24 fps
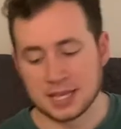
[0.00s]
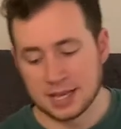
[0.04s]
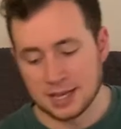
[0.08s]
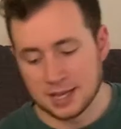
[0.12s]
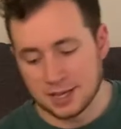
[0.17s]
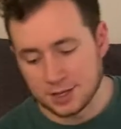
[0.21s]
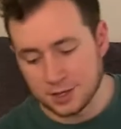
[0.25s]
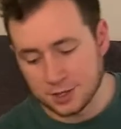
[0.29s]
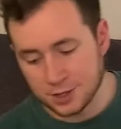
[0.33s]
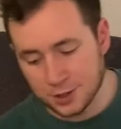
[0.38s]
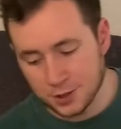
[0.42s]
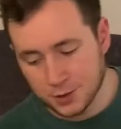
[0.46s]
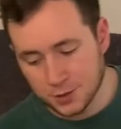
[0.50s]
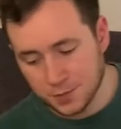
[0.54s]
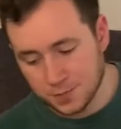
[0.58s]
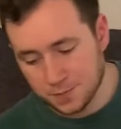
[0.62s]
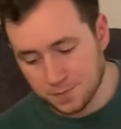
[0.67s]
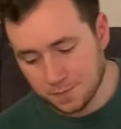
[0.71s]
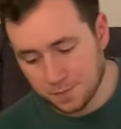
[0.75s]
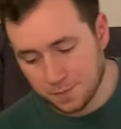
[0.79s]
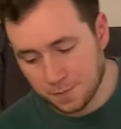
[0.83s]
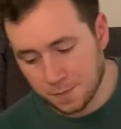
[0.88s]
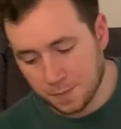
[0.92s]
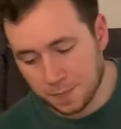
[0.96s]
You know,
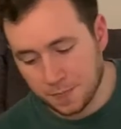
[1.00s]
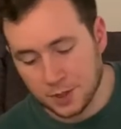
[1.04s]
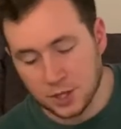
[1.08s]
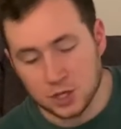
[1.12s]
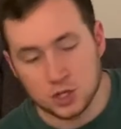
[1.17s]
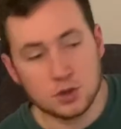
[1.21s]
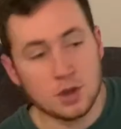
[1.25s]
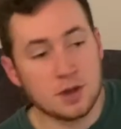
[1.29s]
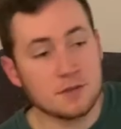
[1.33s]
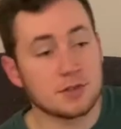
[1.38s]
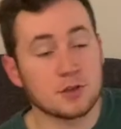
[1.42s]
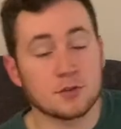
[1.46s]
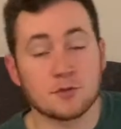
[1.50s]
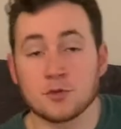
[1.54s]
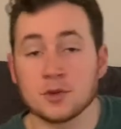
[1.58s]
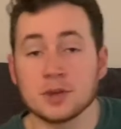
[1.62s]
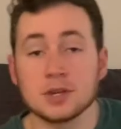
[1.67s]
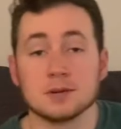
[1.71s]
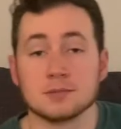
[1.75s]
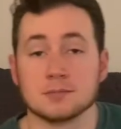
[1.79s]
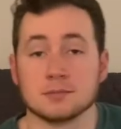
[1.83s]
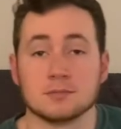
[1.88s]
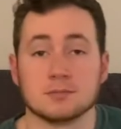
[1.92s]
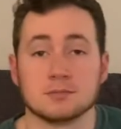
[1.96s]
you have the
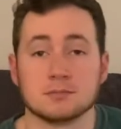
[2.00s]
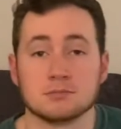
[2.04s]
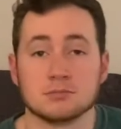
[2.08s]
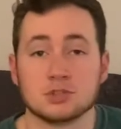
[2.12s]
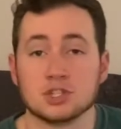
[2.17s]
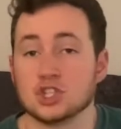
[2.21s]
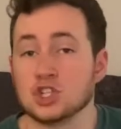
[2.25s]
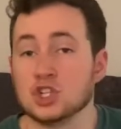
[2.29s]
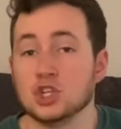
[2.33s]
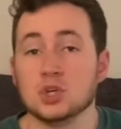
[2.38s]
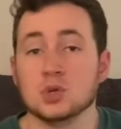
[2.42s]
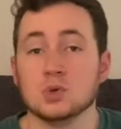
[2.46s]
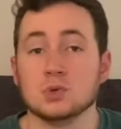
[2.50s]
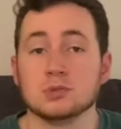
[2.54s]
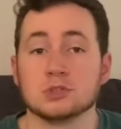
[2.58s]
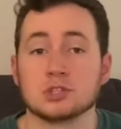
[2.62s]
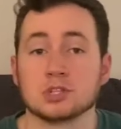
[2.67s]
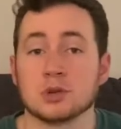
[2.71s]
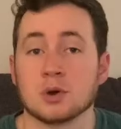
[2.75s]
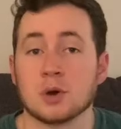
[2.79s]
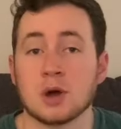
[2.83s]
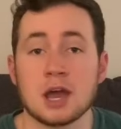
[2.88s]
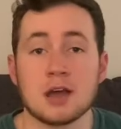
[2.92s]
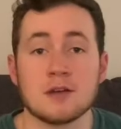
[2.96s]
freedom to choose
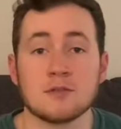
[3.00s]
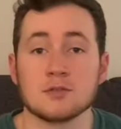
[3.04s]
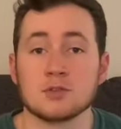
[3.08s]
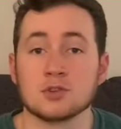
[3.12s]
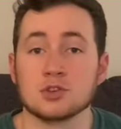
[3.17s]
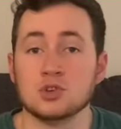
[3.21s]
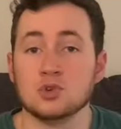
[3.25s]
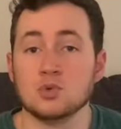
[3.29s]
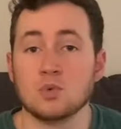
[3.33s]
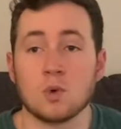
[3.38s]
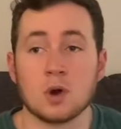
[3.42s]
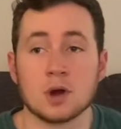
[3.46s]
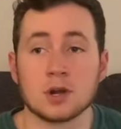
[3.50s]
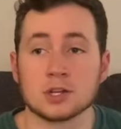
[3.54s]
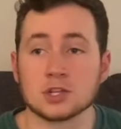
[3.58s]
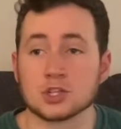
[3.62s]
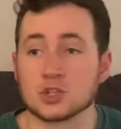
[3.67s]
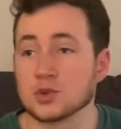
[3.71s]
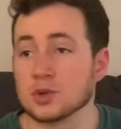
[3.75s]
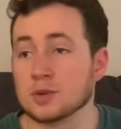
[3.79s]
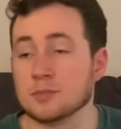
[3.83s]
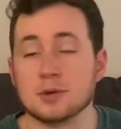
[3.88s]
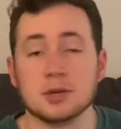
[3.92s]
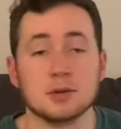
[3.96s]
however you want to
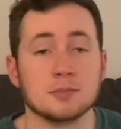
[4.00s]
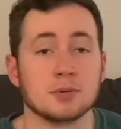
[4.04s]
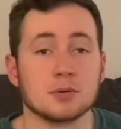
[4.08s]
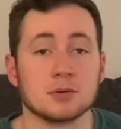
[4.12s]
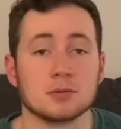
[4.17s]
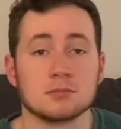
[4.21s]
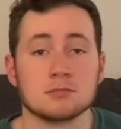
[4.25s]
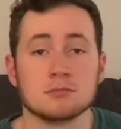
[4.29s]
treat people.